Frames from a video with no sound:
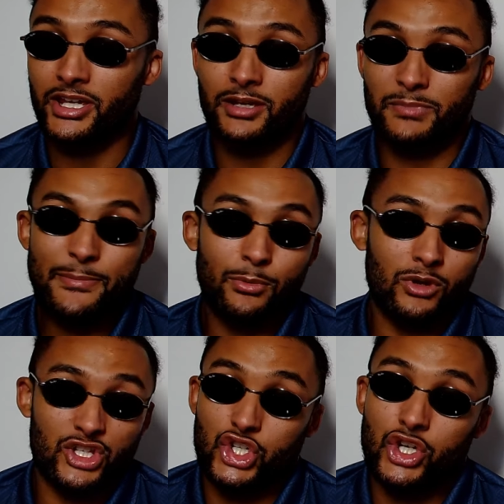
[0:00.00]
People
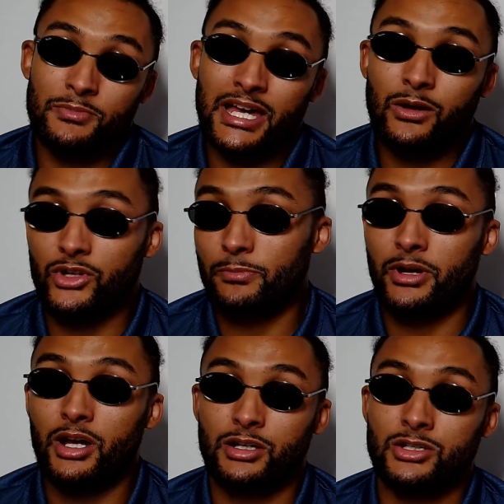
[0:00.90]
assume now that
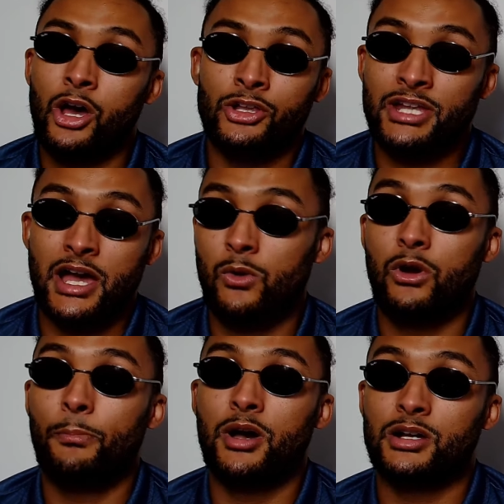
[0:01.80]
Parker's on now. Oh,
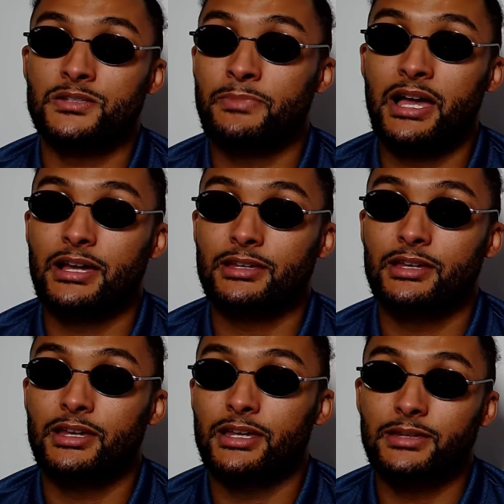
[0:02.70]
Parker's back.
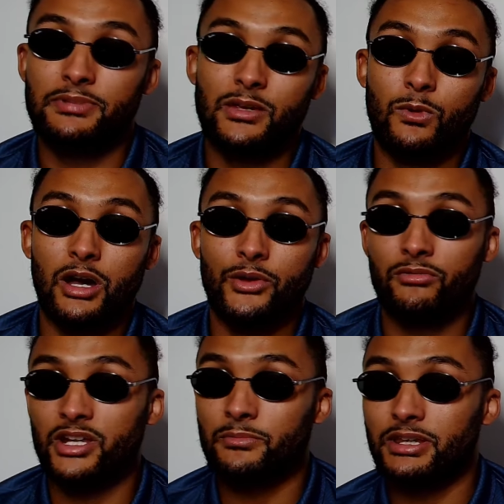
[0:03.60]
He beat Wilder
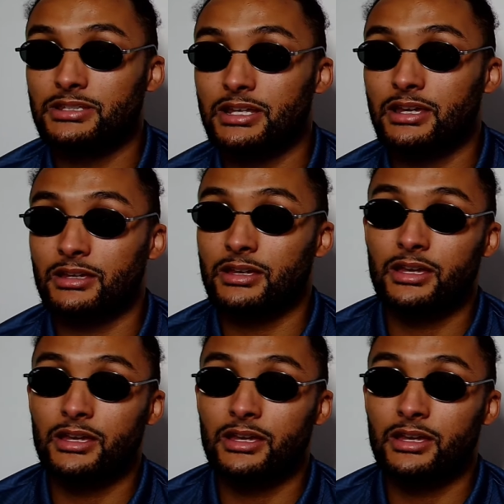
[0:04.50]
and he beat Zhang.